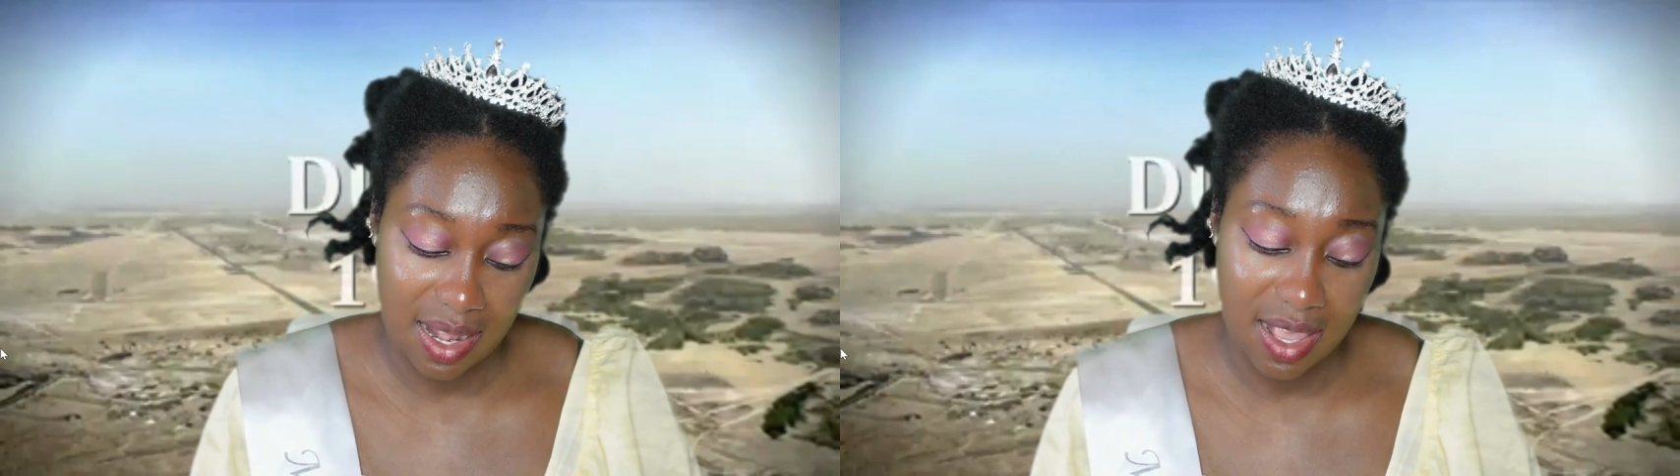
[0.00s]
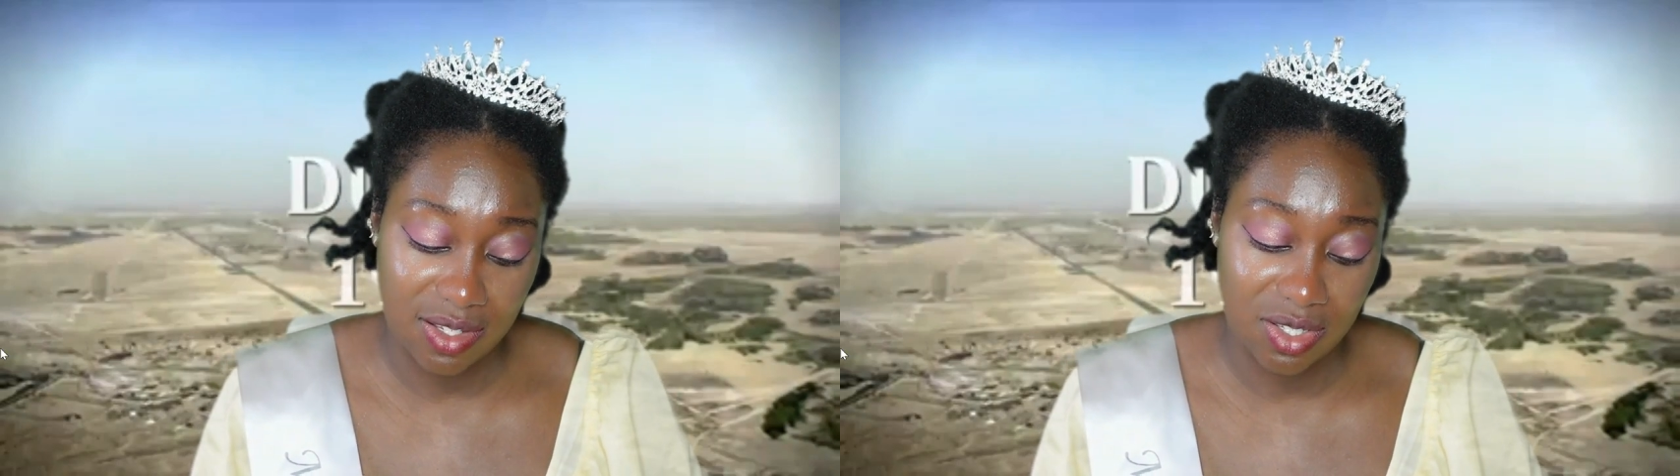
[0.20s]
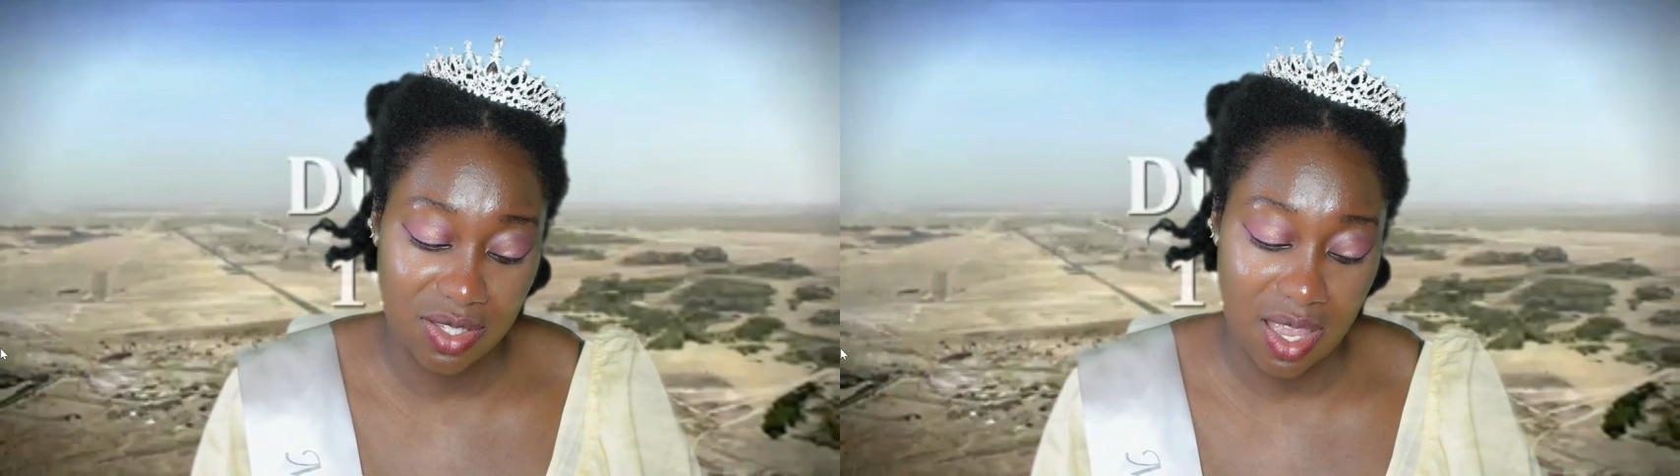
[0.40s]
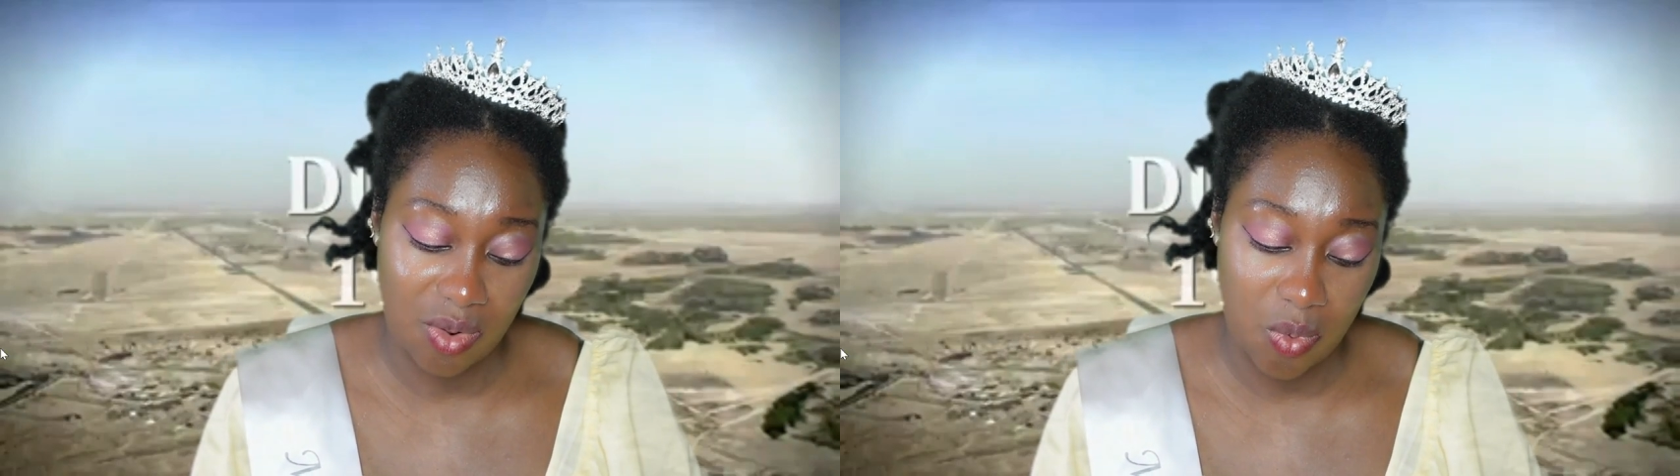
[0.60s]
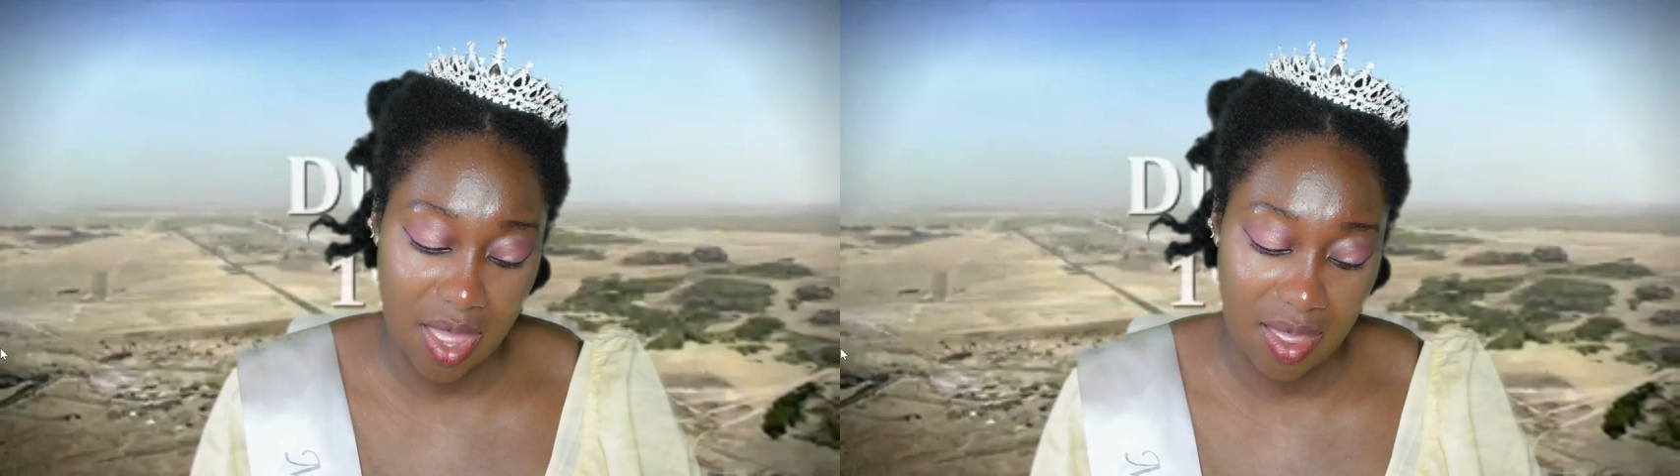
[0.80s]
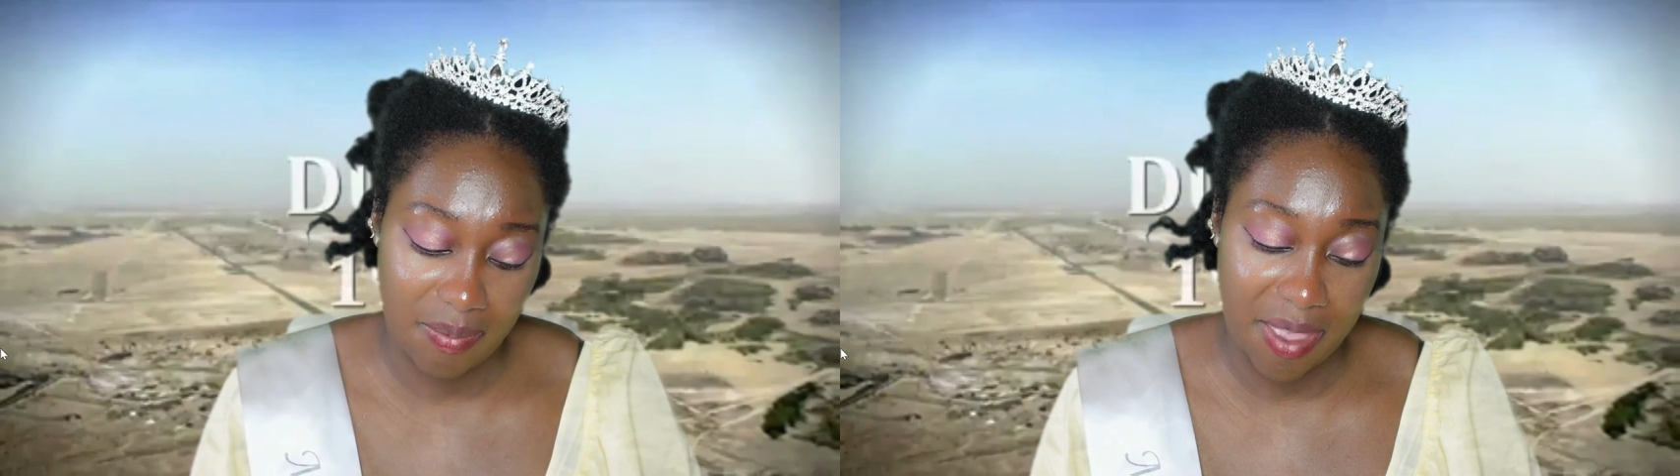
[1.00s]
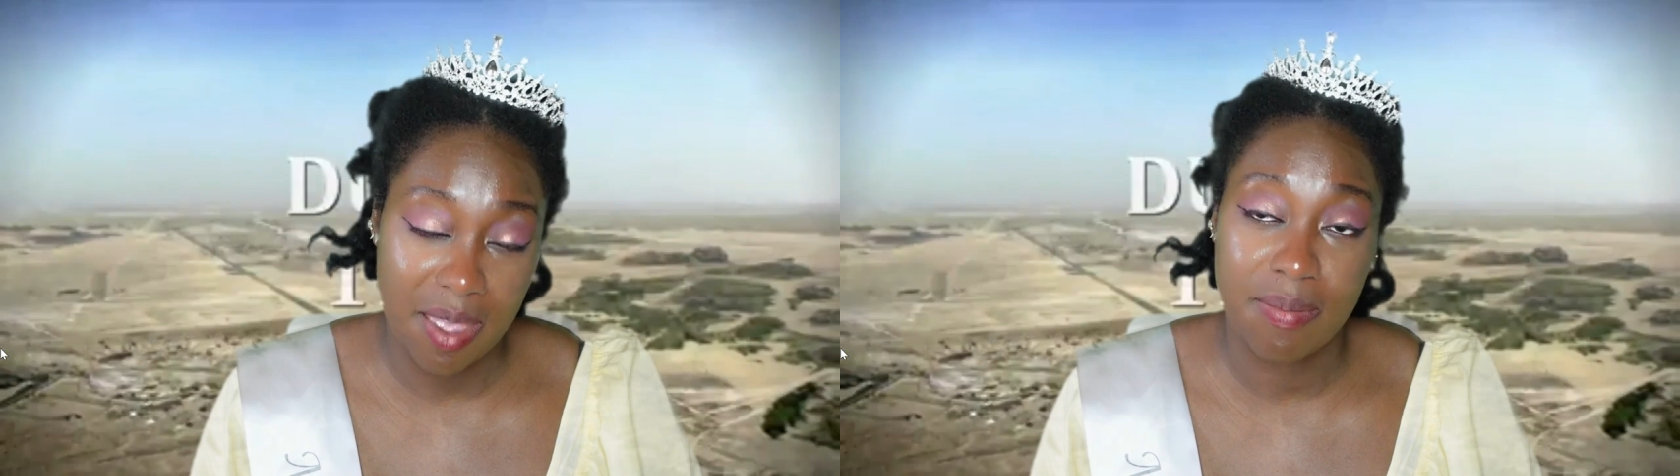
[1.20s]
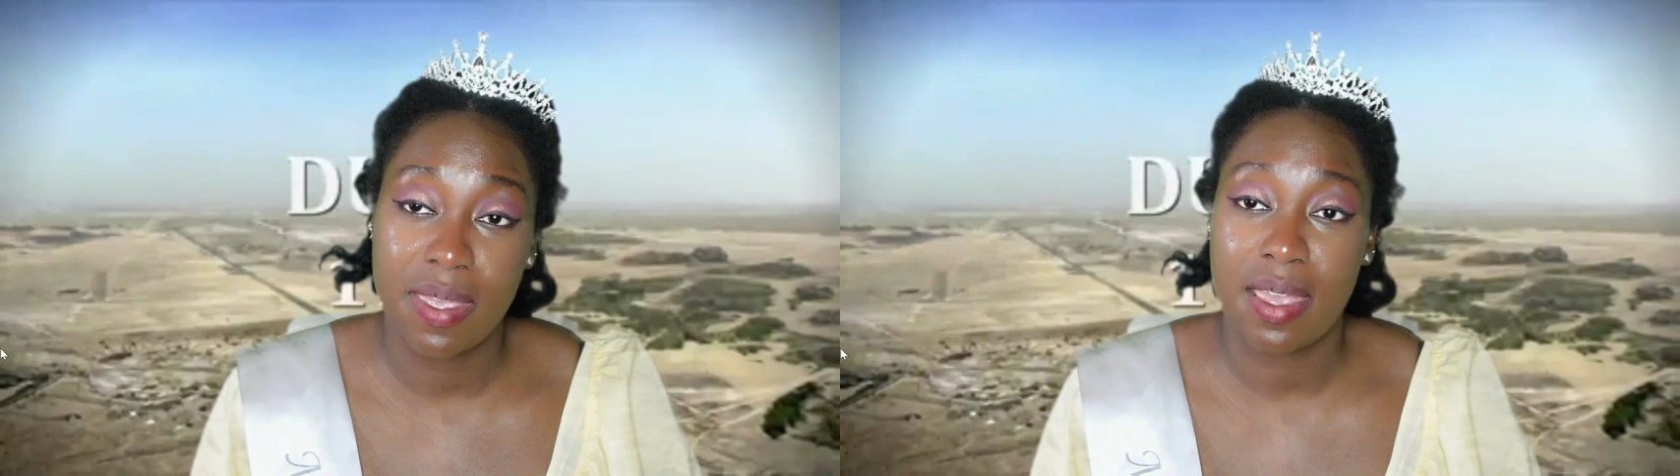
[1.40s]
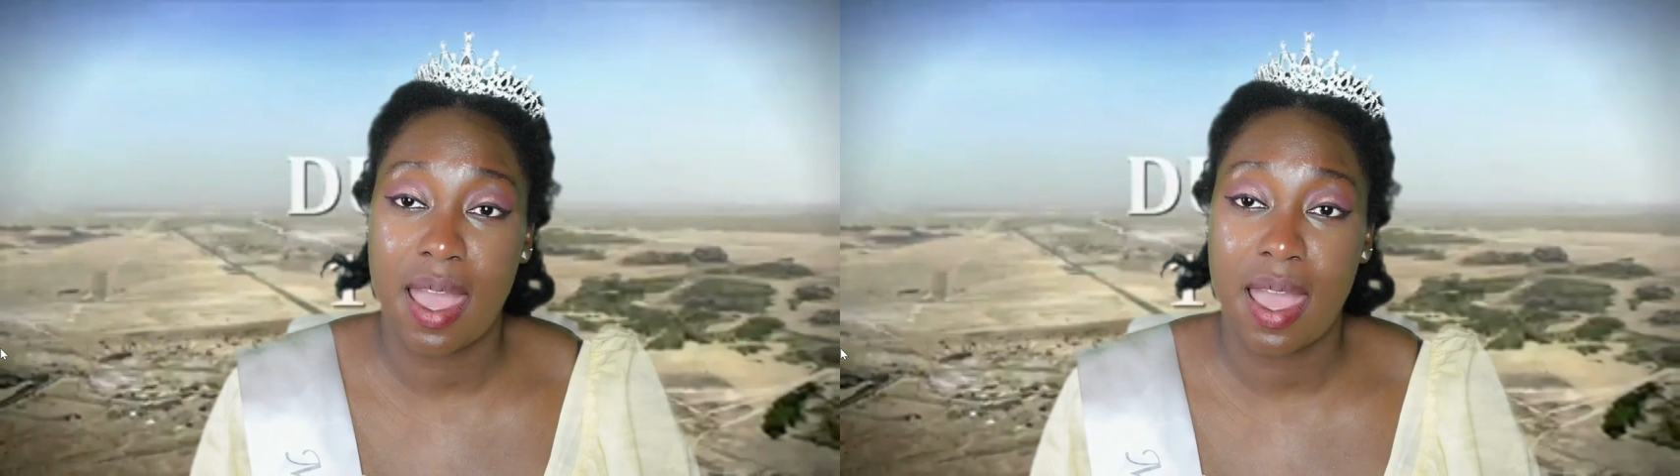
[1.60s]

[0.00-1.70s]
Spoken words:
And she said, well, baby,